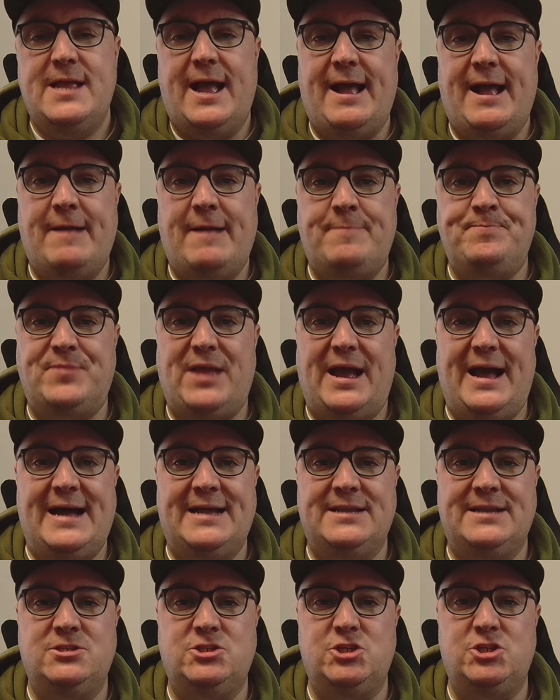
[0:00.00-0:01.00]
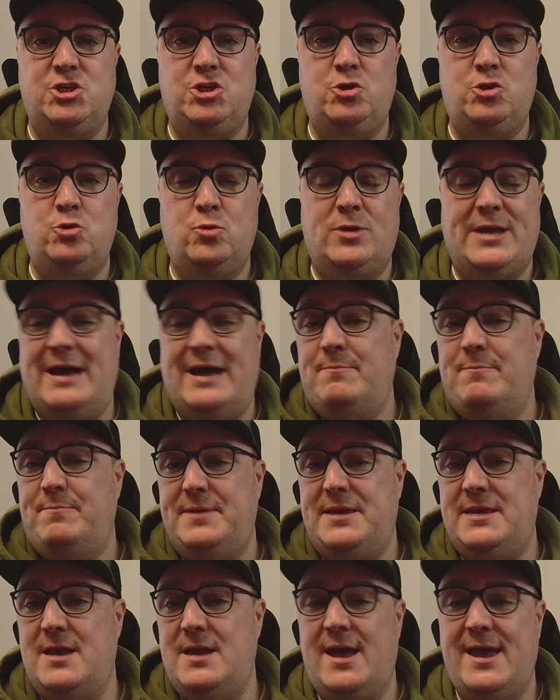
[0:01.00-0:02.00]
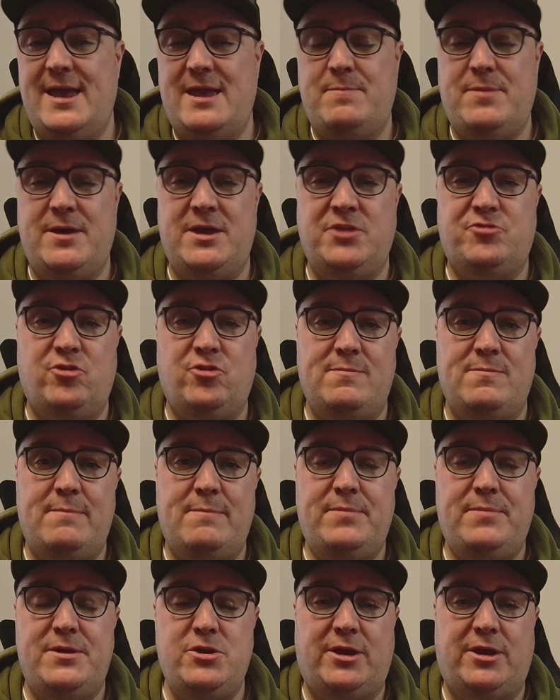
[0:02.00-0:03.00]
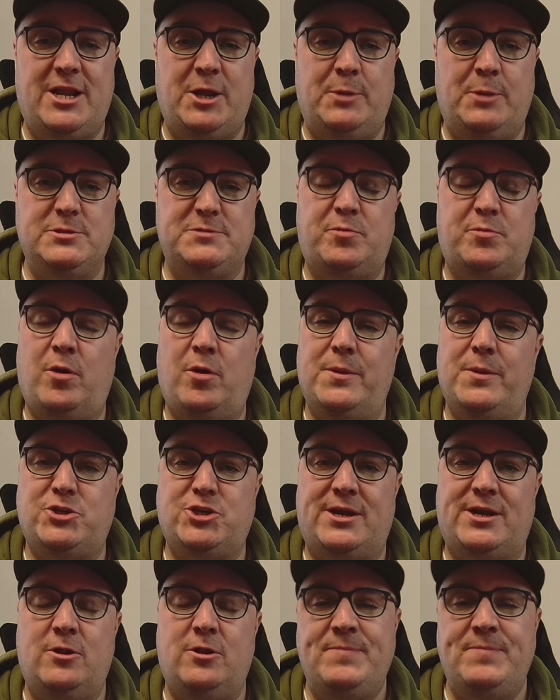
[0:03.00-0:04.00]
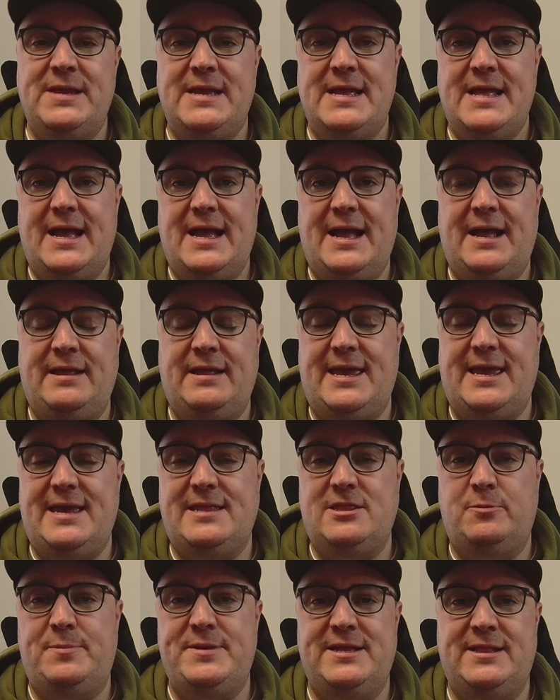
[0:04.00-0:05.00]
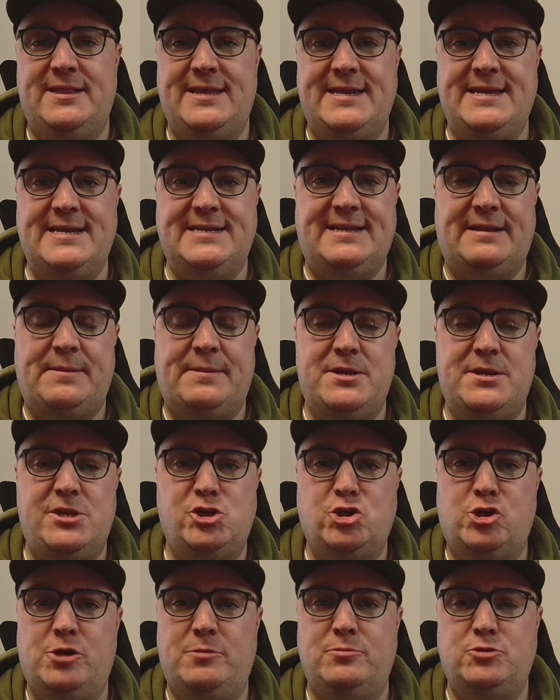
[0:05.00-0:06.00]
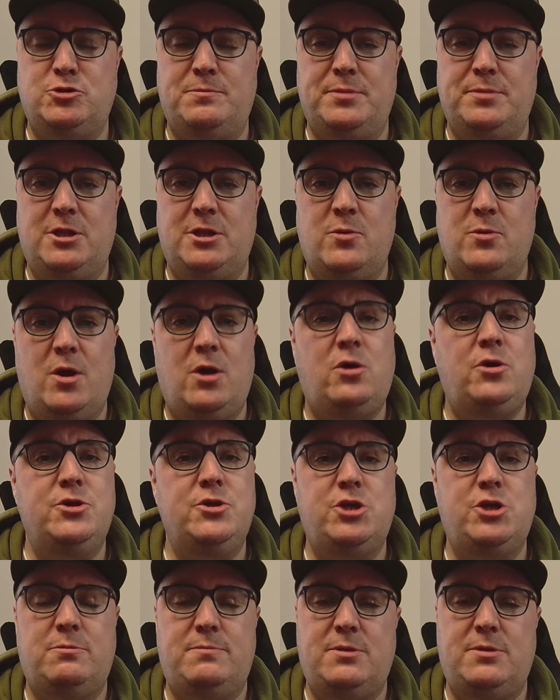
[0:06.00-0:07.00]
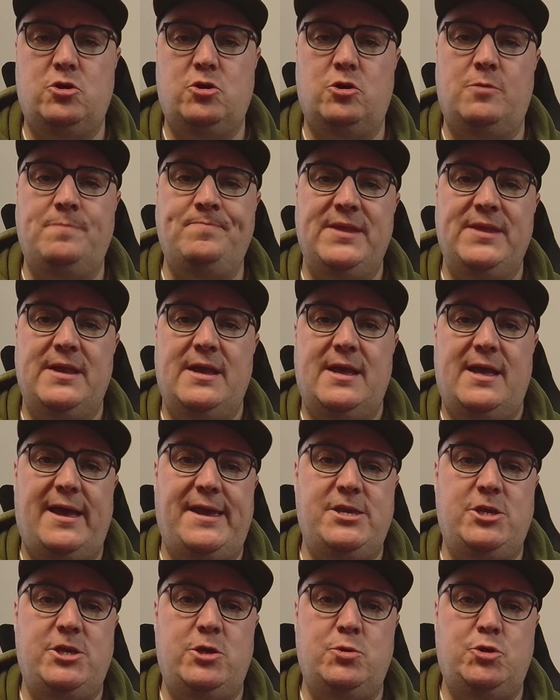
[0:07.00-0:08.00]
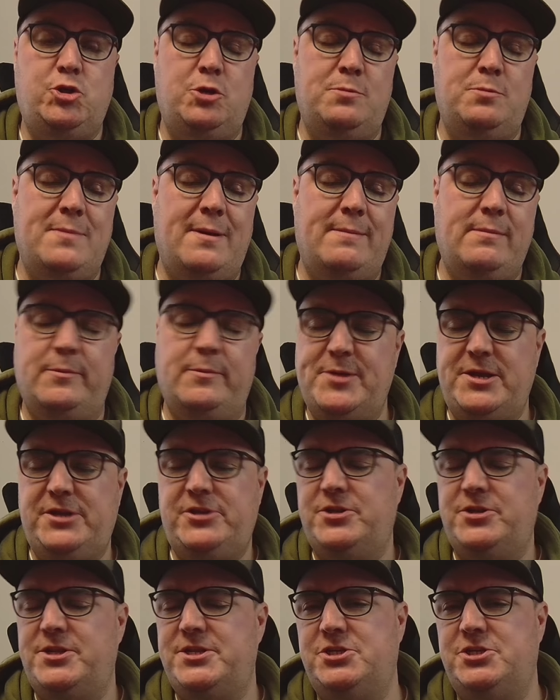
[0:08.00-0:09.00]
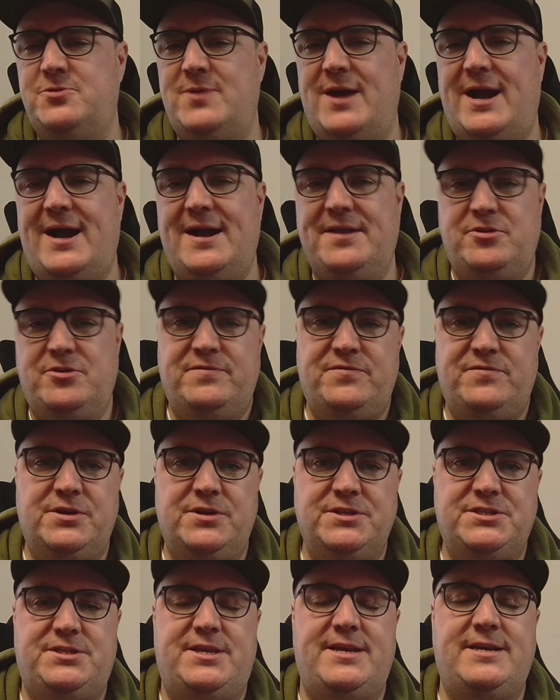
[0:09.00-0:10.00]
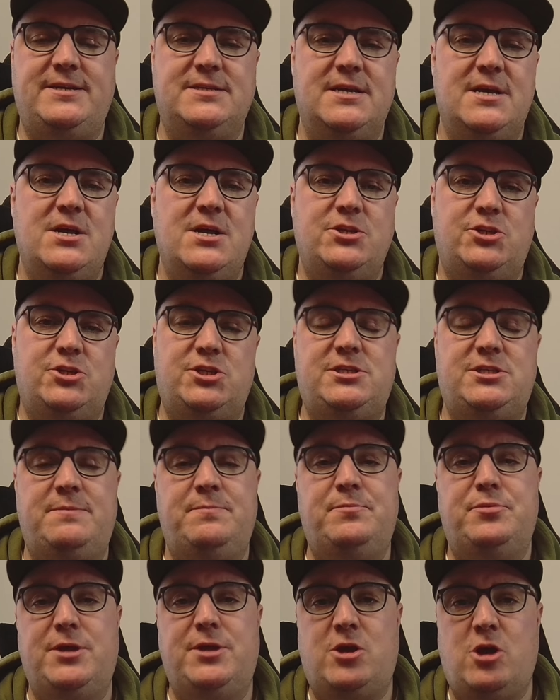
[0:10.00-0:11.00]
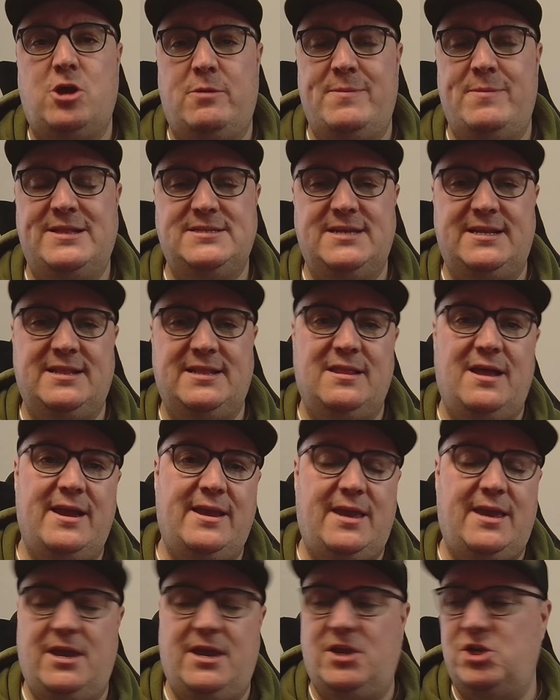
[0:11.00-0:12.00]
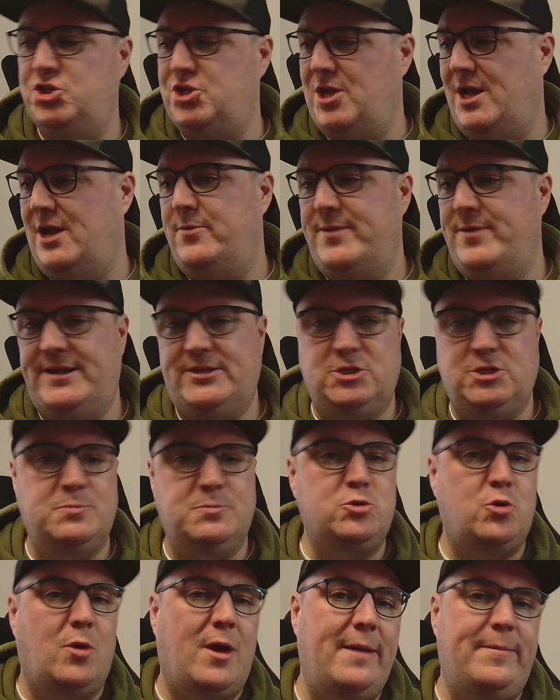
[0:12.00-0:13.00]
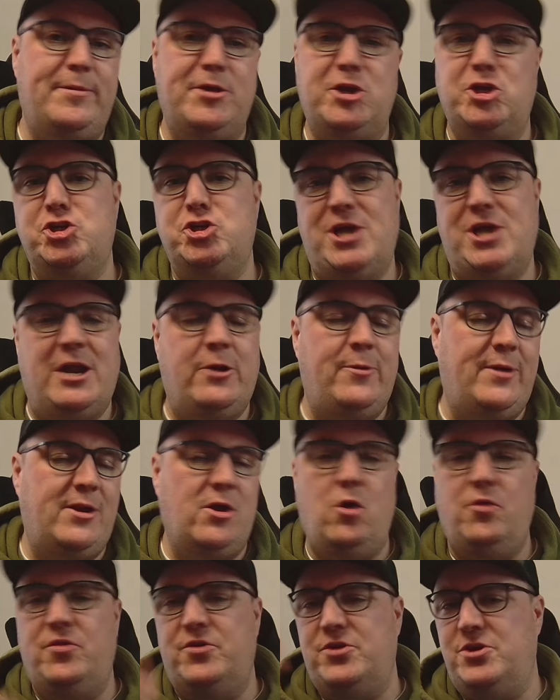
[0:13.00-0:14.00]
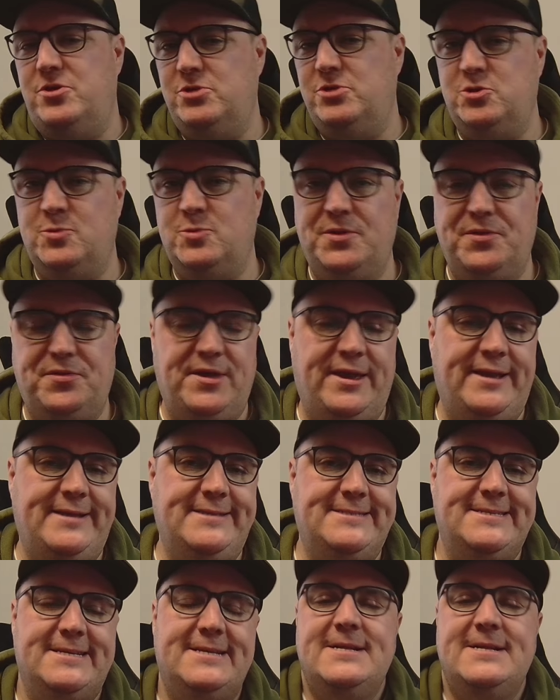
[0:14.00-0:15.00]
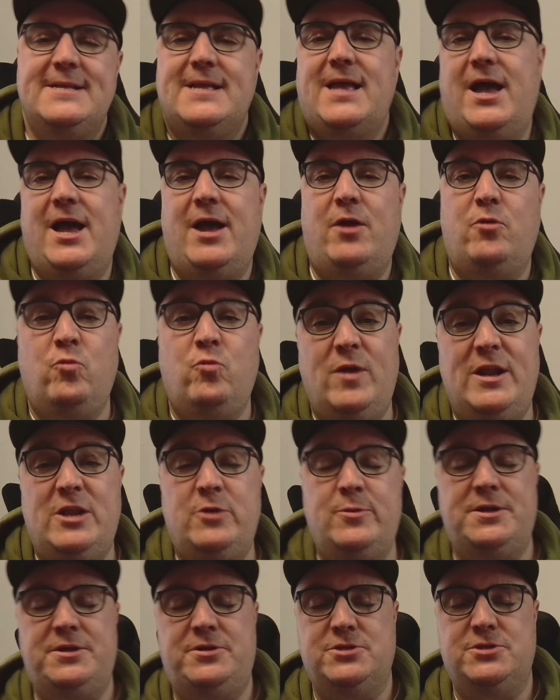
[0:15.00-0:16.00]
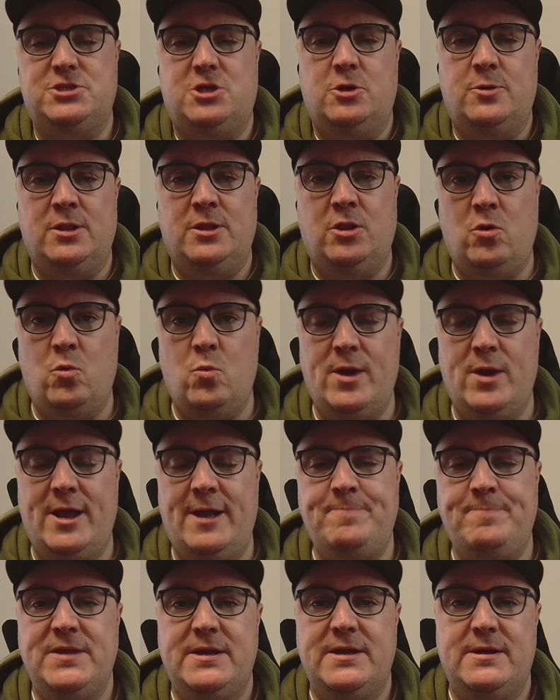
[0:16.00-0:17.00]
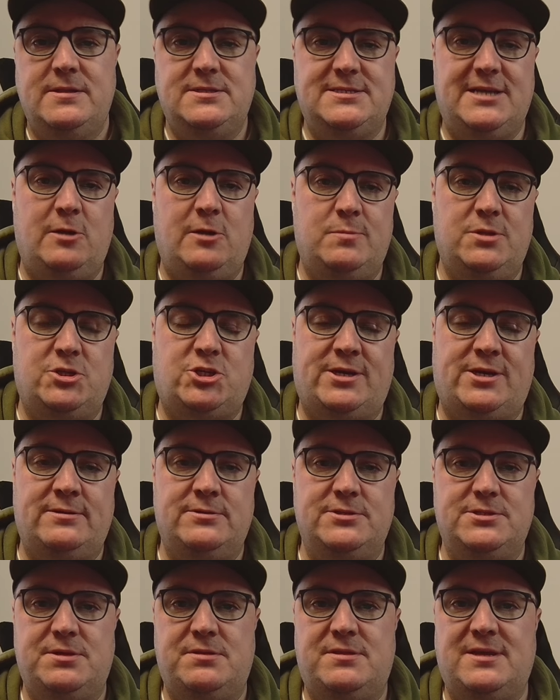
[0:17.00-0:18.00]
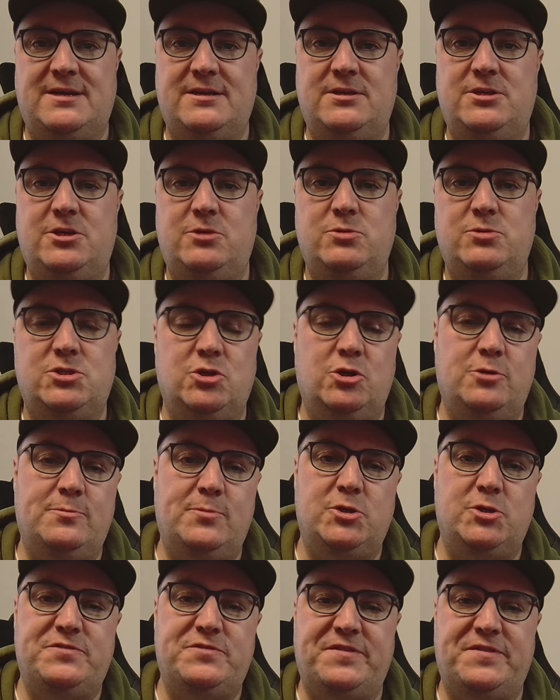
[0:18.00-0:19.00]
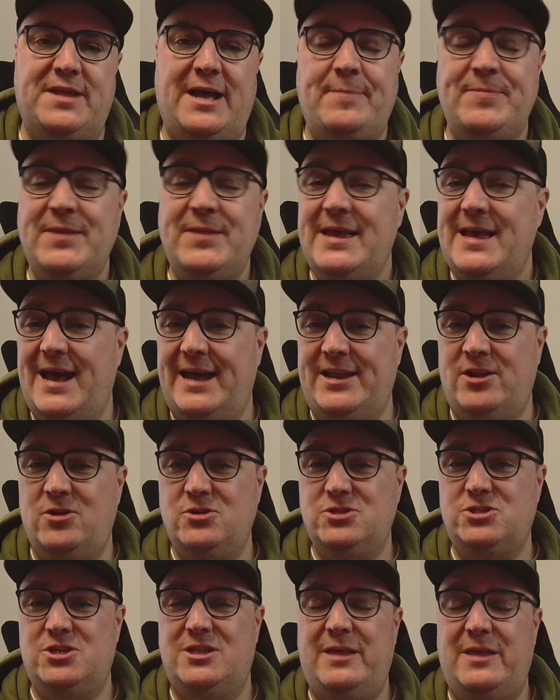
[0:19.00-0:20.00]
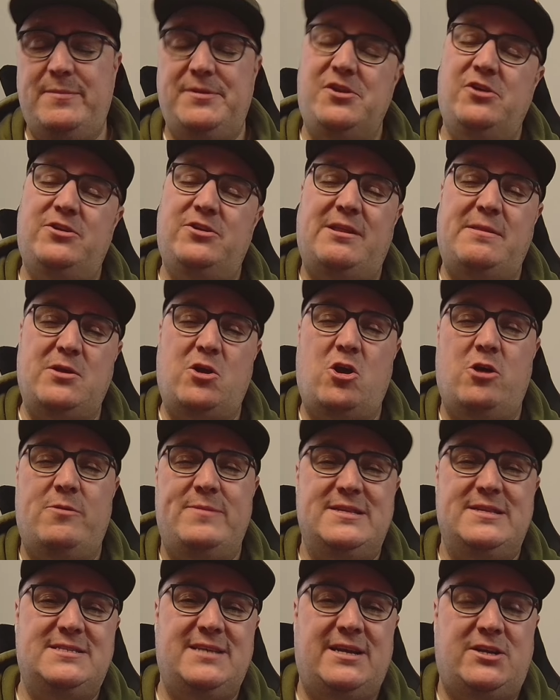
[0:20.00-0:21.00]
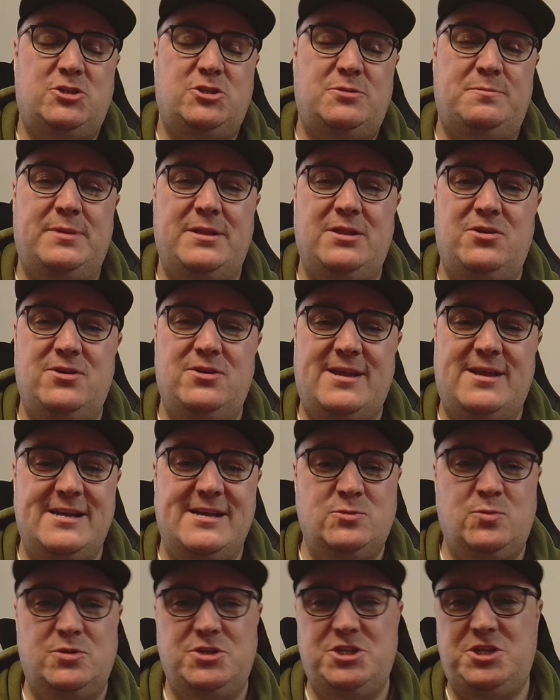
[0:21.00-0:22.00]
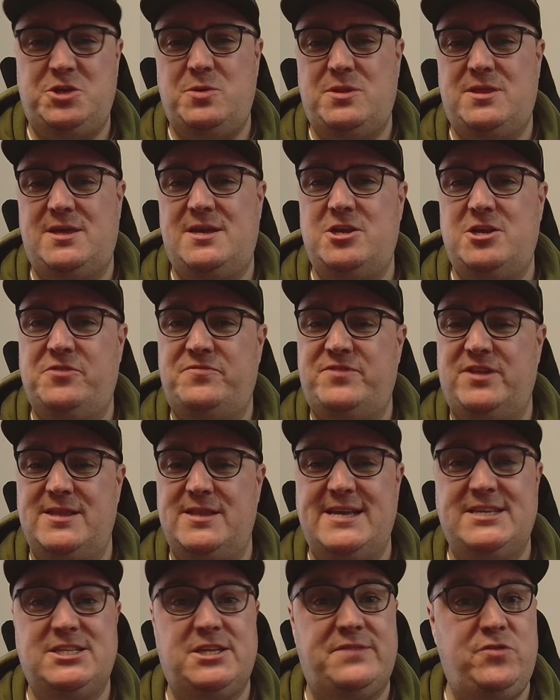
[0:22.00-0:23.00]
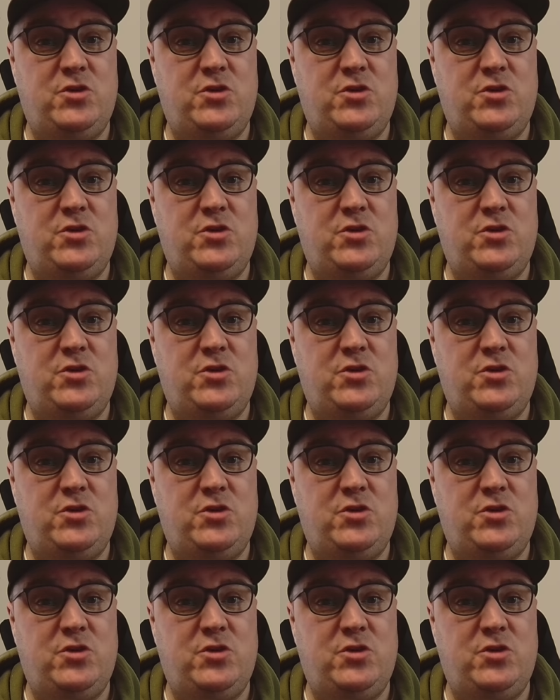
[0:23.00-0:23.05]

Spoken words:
And you can be a Patreon member. You can help support the channel. Again, there'll be a link down in the description below, or you can become a YouTube member, but you don't need to do either of those things. Just simply commenting, liking, sharing, subscribing, sharing, all the usual things really, really does go a long way to help the channel. So thank you so much for that. And also let me know down in the comment section below, guys, what do you think of the list?